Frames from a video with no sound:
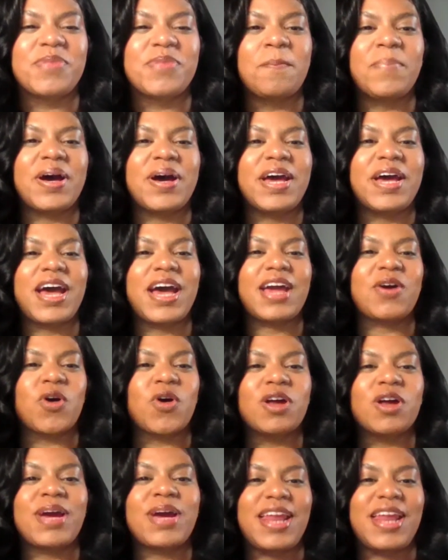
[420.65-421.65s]
But I
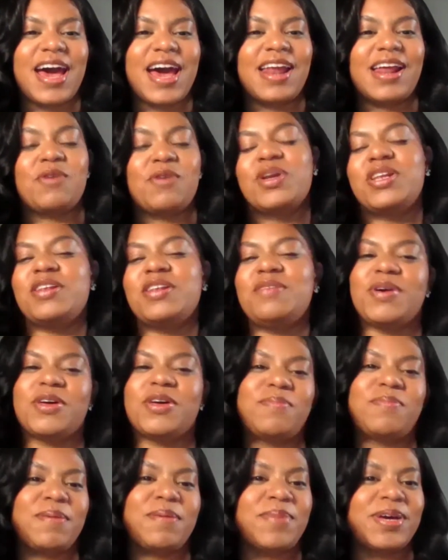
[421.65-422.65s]
called my dad. I wanted to build
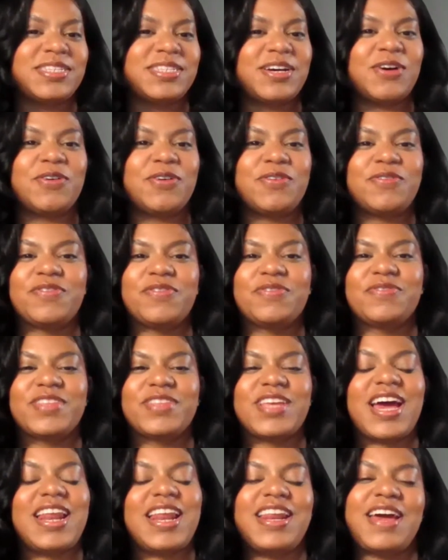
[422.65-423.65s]
it by myself.
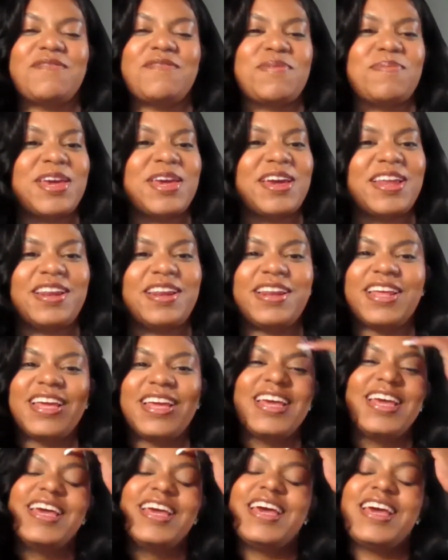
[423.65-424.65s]
I didn't have a man.
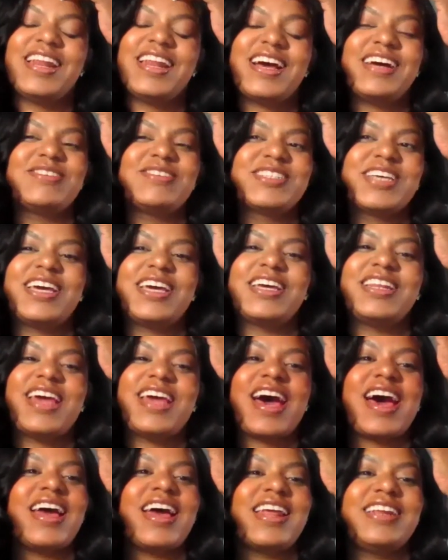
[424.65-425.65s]
And I was like,
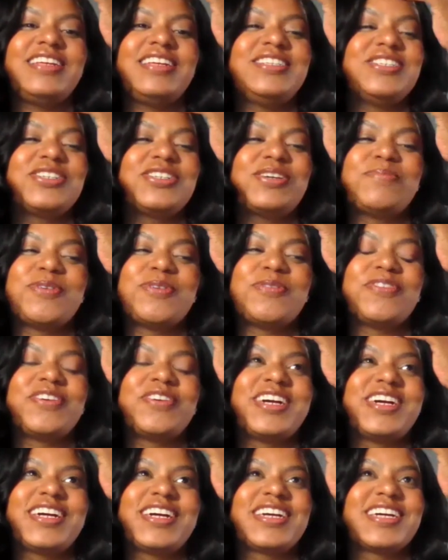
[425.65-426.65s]
Dad, I need you to come
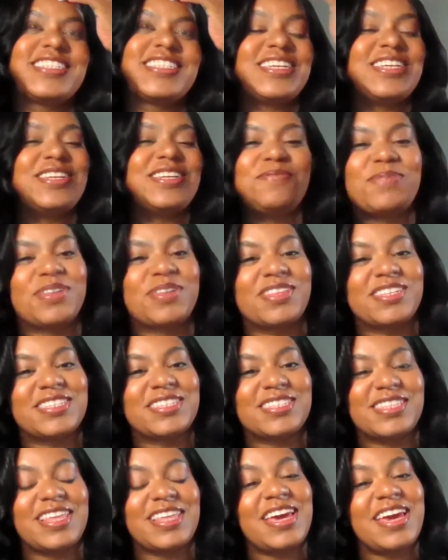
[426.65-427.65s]
over because I need to build this
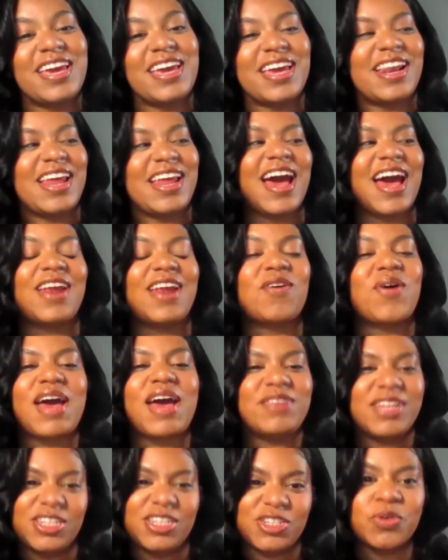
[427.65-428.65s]
thing and I don't
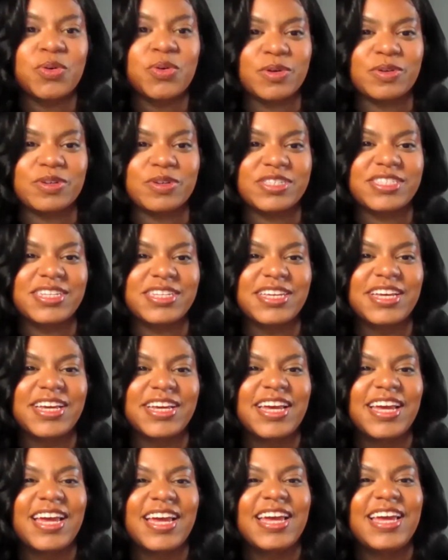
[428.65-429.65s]
have any tools
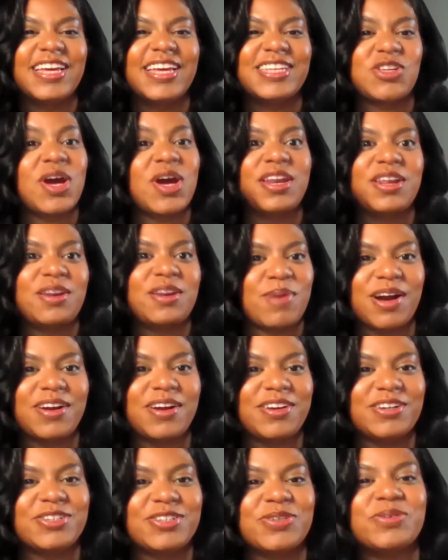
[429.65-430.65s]
so I need to borrow
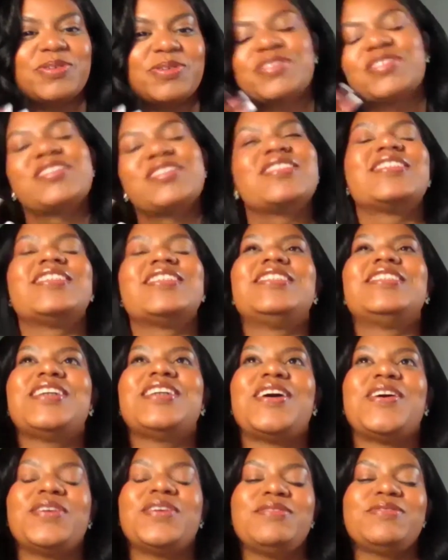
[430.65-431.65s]
your tools. And
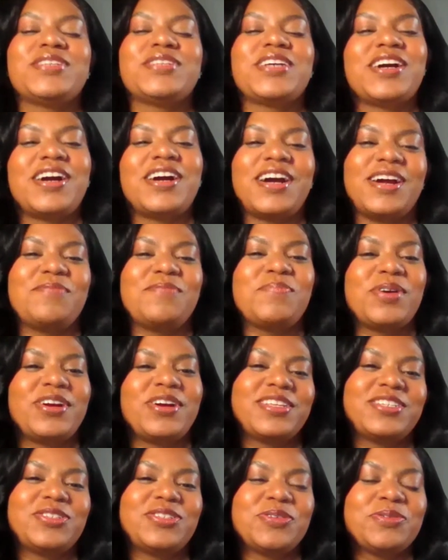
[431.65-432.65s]
so he was like, all right, I'm
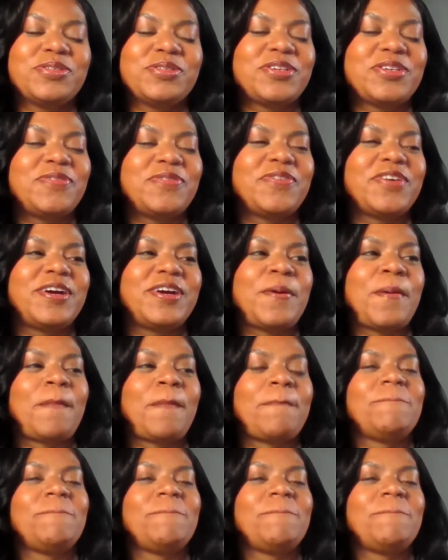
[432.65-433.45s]
bringing the tools over.